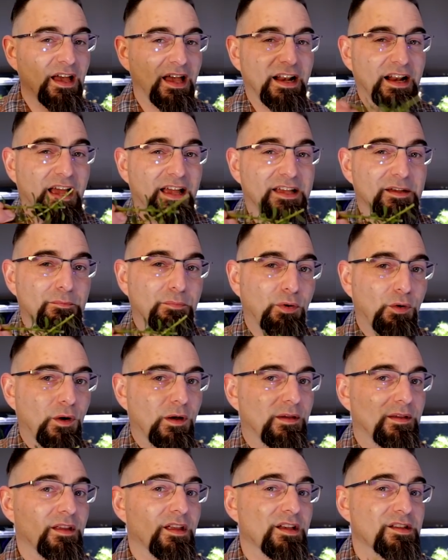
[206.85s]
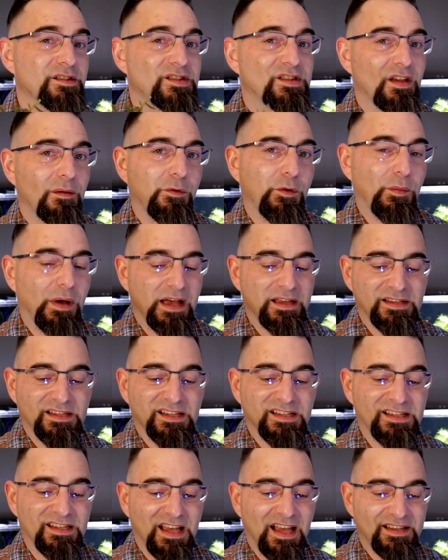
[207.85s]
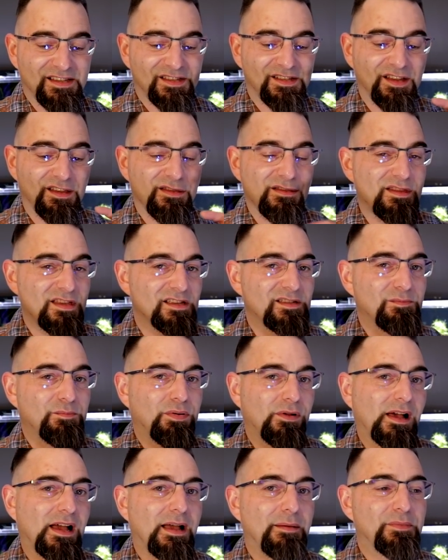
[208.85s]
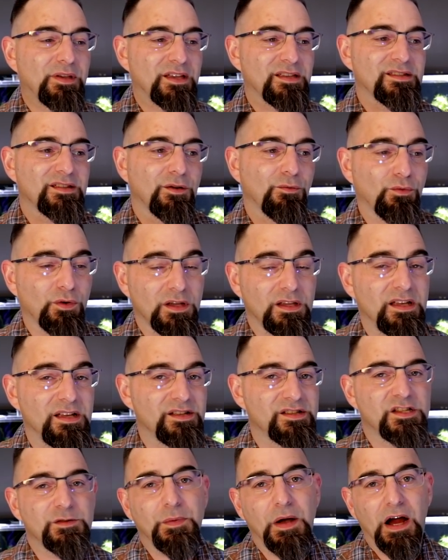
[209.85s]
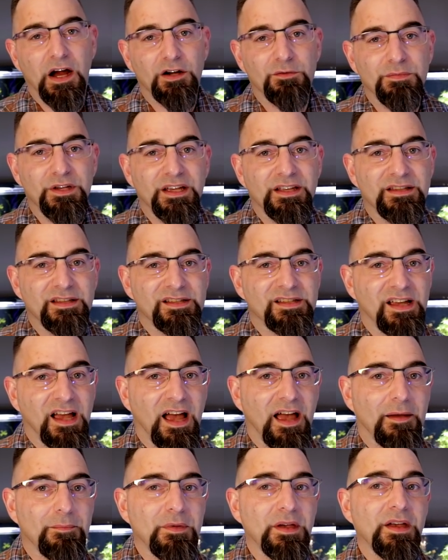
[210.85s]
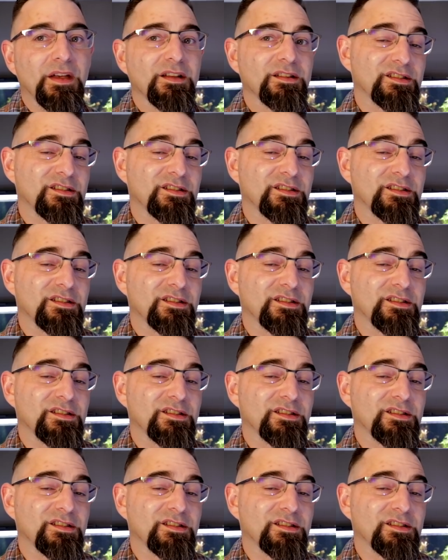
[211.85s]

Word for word: and I can point some of my success to this plant because it really inspired me at the time